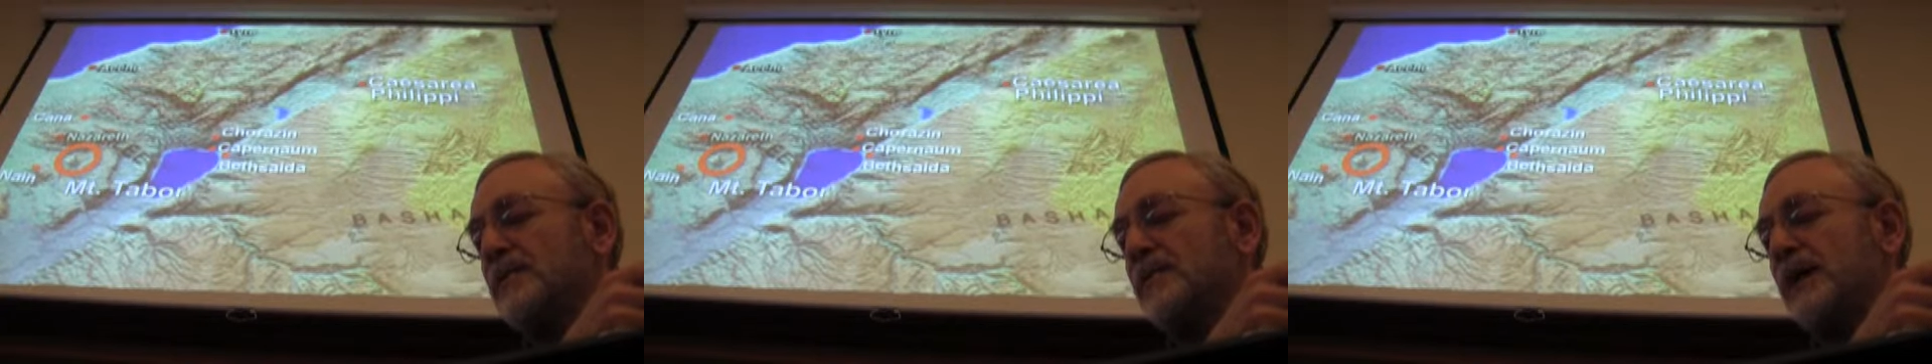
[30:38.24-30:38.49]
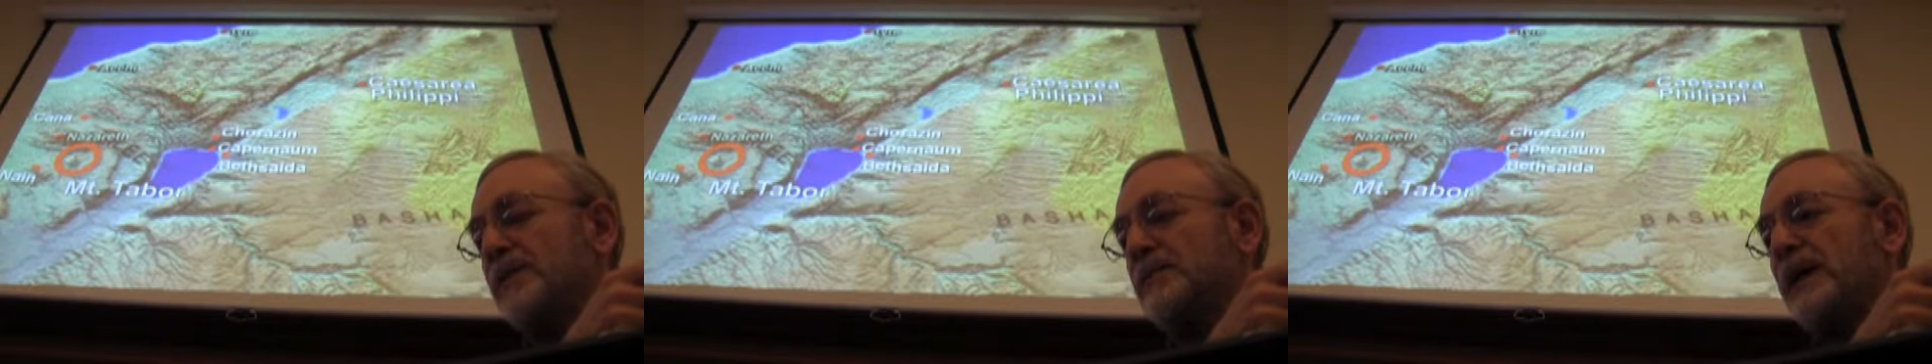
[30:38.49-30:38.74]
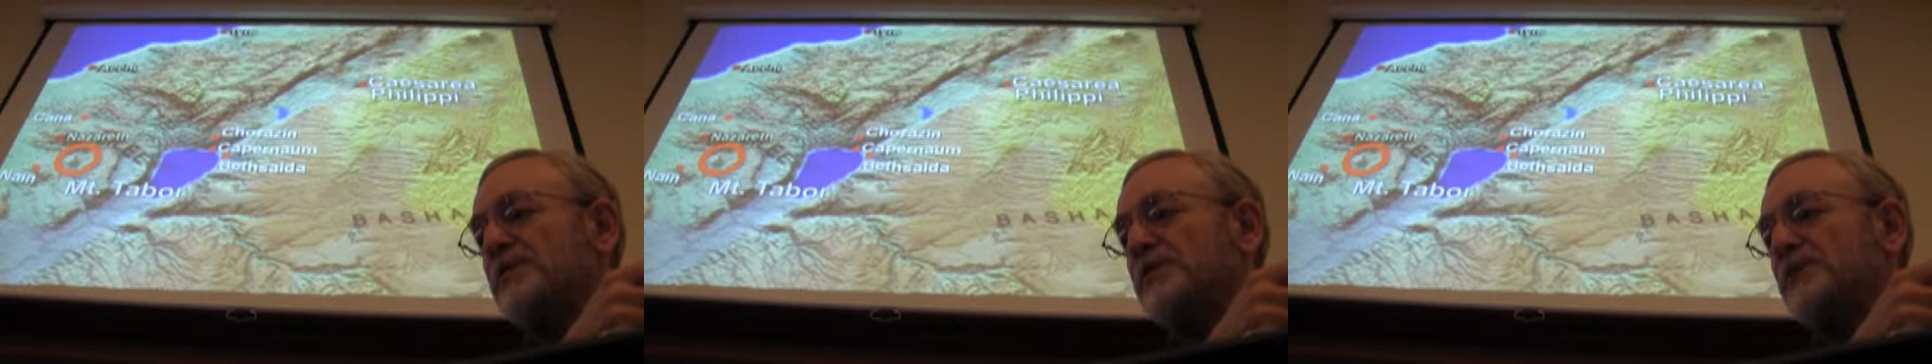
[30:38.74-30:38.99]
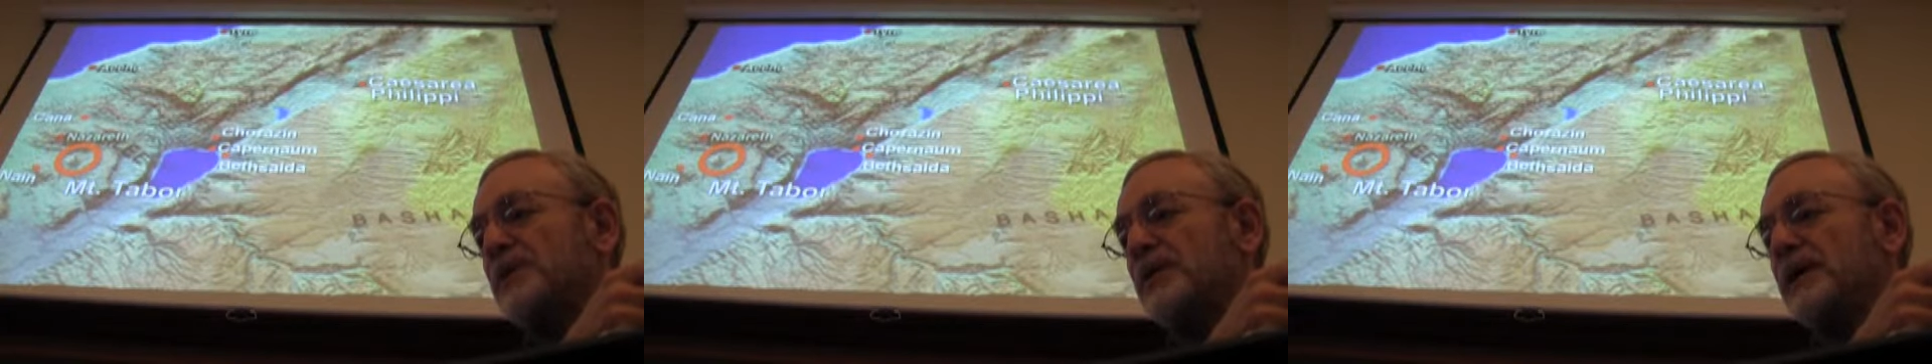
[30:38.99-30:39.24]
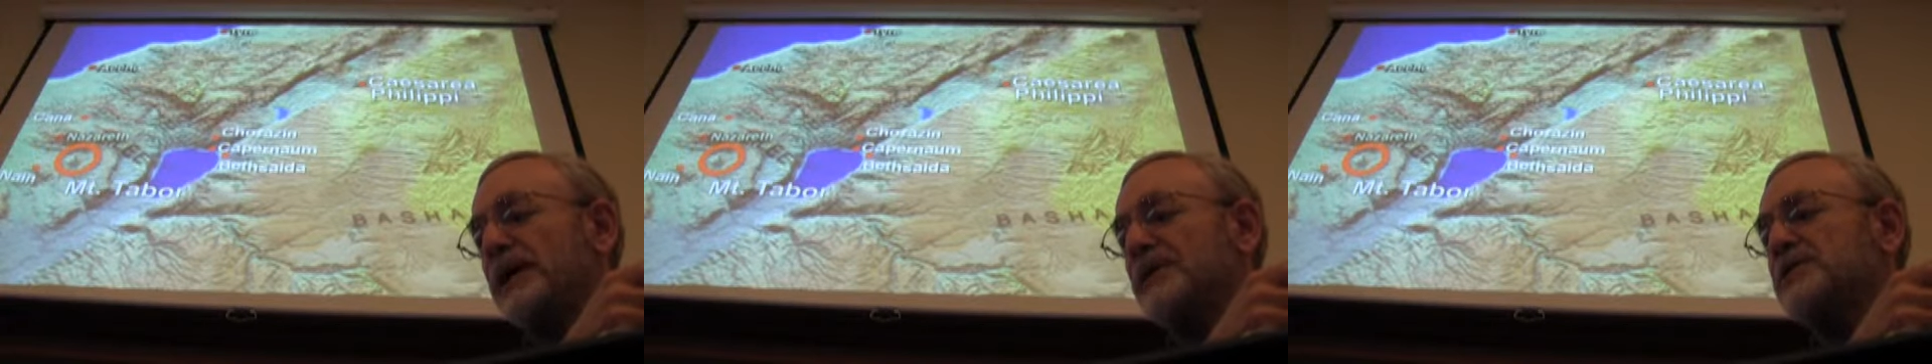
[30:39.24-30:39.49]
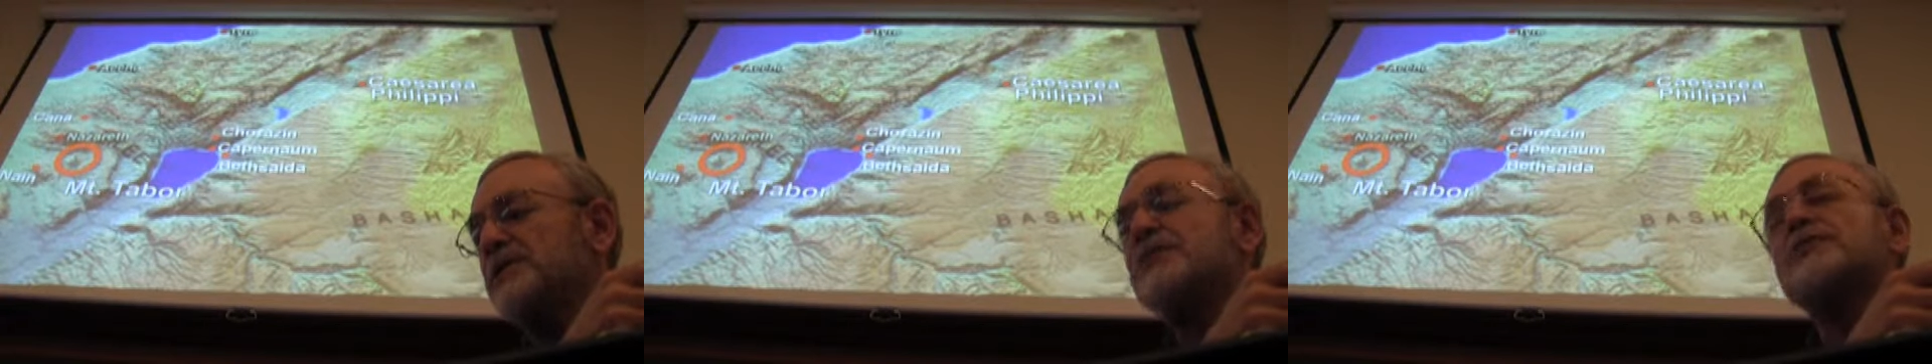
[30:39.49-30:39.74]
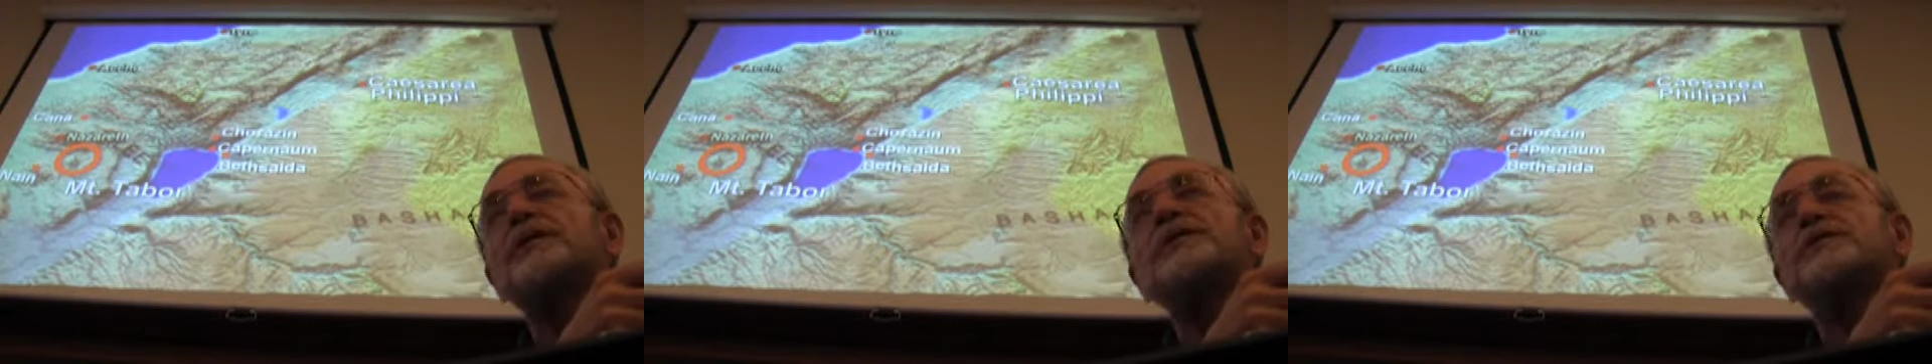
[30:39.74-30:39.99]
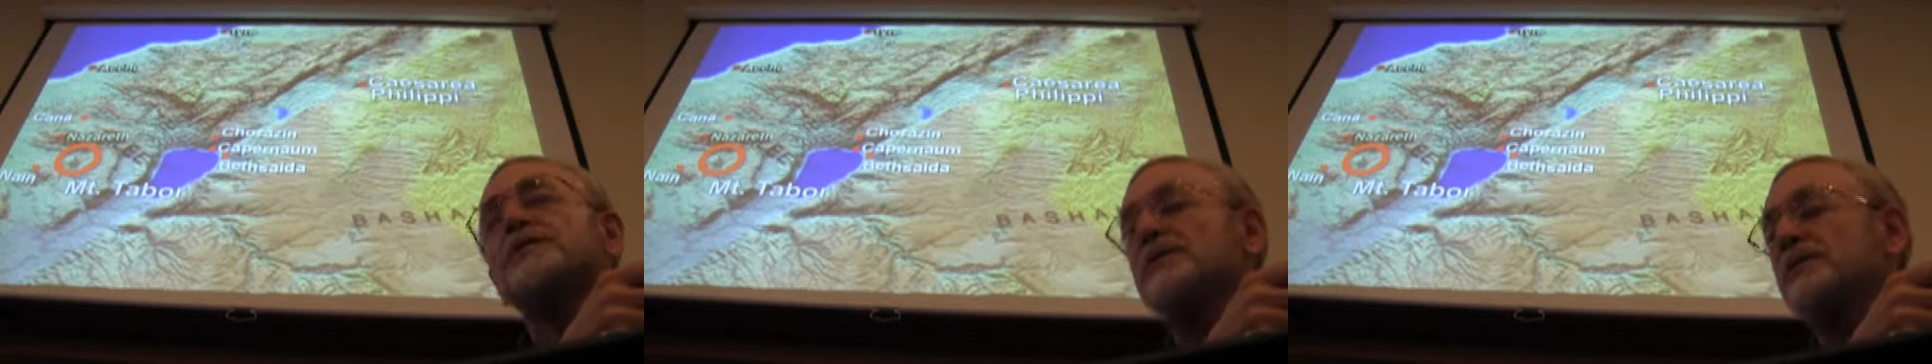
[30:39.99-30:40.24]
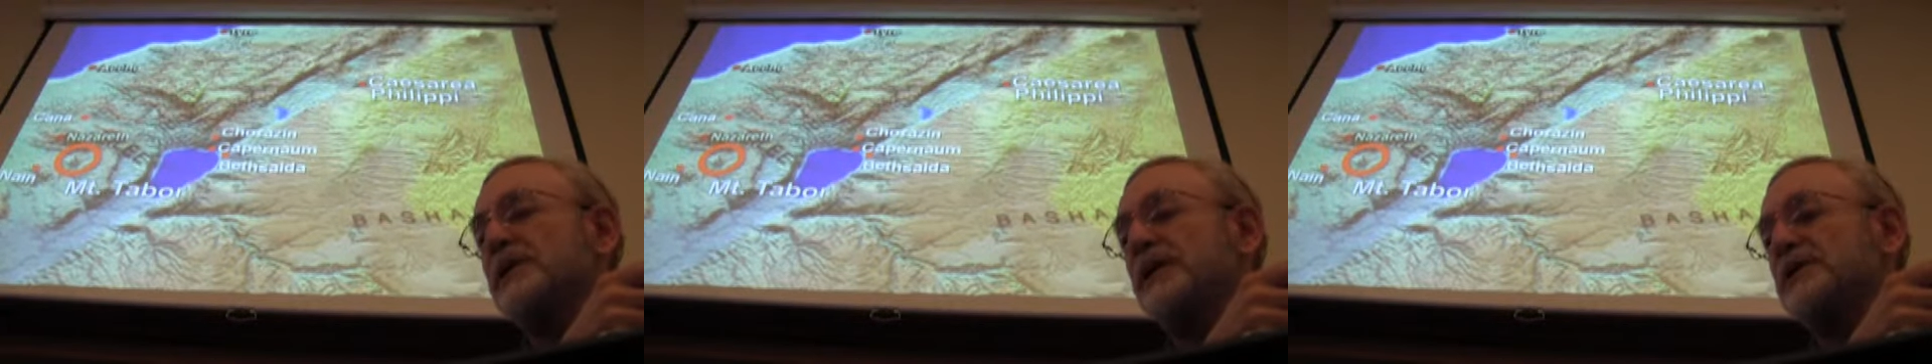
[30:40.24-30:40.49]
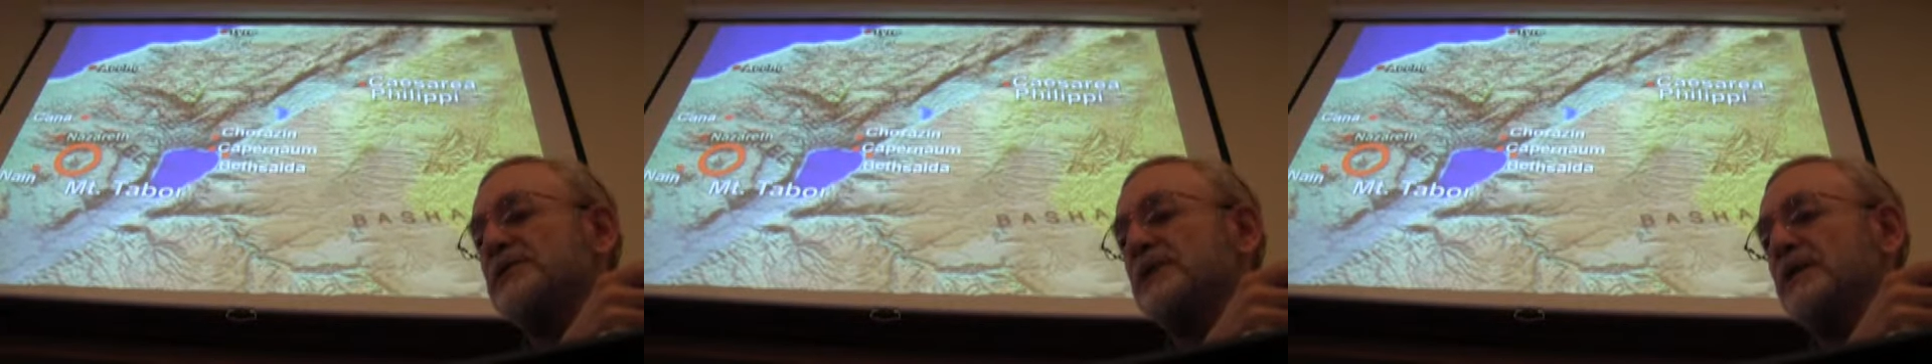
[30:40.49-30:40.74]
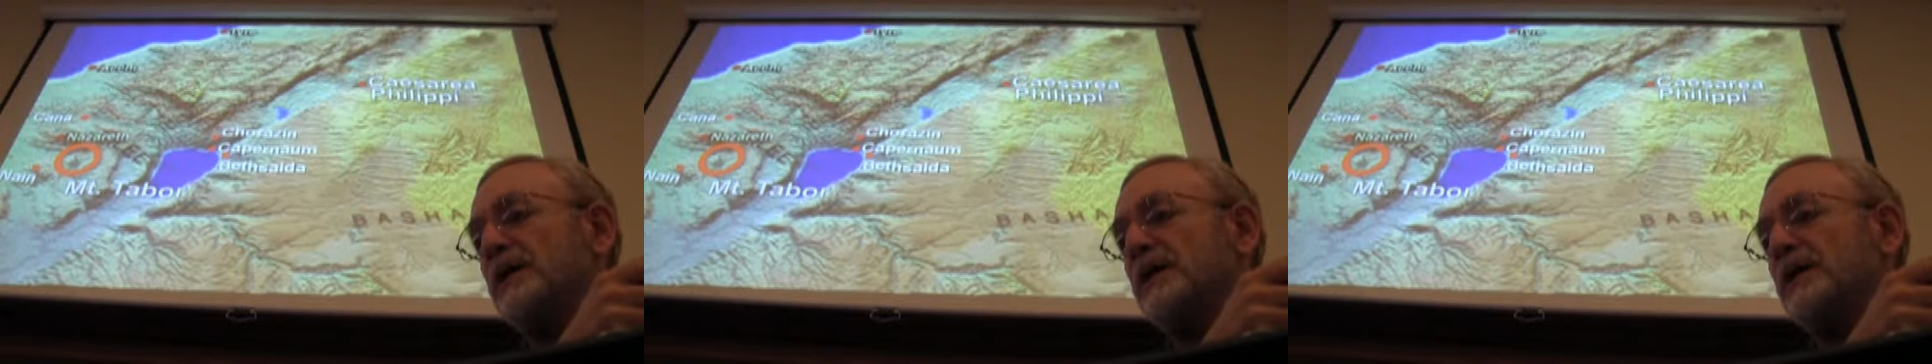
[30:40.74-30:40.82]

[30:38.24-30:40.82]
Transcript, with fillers: But Mount Tabor is the traditional location